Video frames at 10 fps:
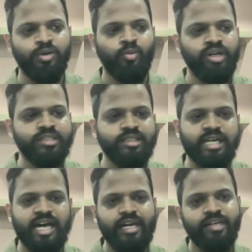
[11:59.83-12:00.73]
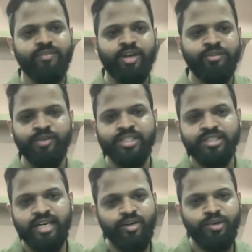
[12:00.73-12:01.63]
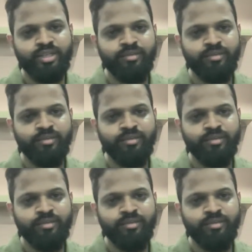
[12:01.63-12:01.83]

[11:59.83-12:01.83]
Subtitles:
what is the current way in which they are doing